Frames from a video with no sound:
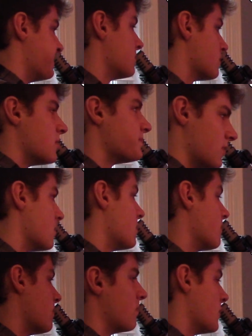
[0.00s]
As I put
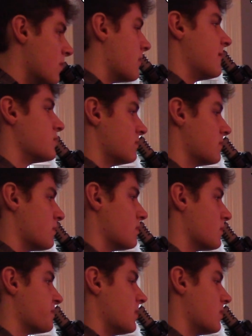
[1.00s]
the song together, it
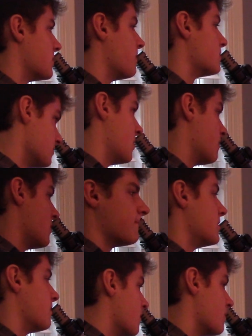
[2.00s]
sounded more and more
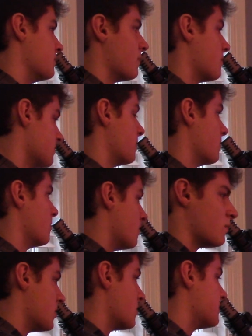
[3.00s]
like the final
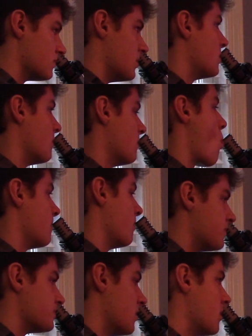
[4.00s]
copy, and it just made
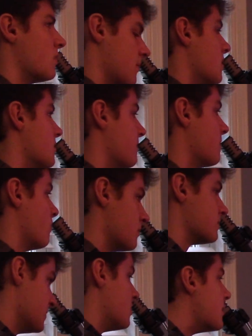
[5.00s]
me really proud
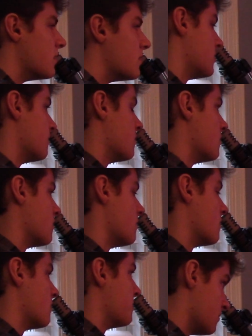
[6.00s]
knowing how far I got
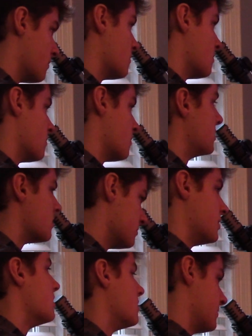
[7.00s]
and that I was able
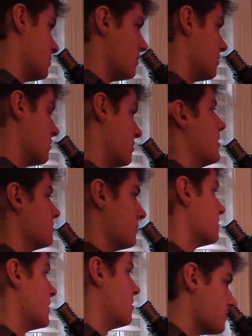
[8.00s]
to do something like
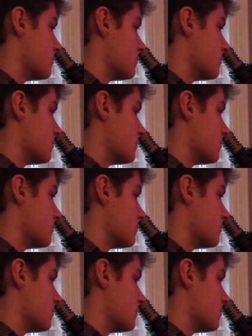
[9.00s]
this.